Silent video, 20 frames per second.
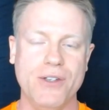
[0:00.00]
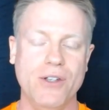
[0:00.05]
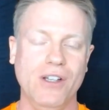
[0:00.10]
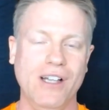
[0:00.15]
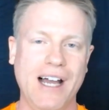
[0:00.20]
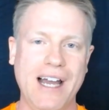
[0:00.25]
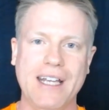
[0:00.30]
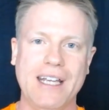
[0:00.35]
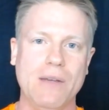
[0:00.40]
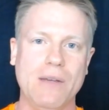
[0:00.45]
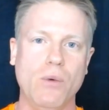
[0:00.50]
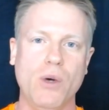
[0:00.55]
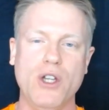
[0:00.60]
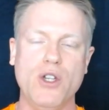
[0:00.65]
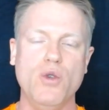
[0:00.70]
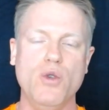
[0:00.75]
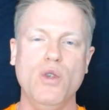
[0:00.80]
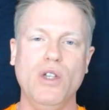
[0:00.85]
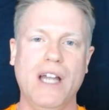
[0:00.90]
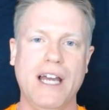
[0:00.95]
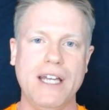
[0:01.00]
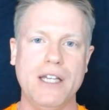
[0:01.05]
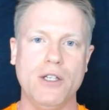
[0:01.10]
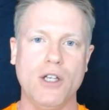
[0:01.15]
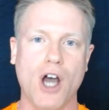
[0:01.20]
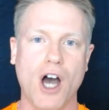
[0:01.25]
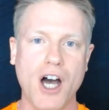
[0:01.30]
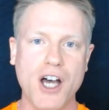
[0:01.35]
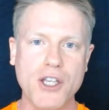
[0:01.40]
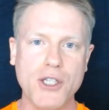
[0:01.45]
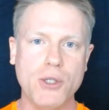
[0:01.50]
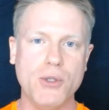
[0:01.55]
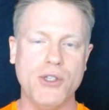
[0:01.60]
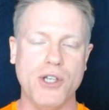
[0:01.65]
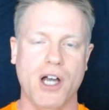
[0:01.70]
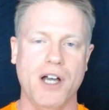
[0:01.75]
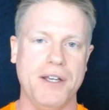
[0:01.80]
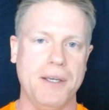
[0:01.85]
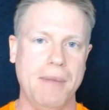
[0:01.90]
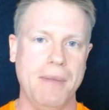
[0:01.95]
You like what you like us to
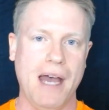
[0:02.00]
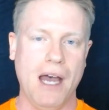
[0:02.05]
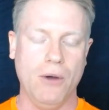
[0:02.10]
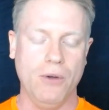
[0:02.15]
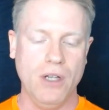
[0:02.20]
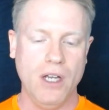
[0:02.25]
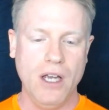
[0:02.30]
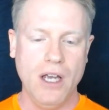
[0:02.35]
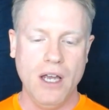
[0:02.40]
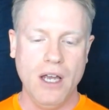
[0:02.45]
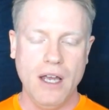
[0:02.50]
talk about.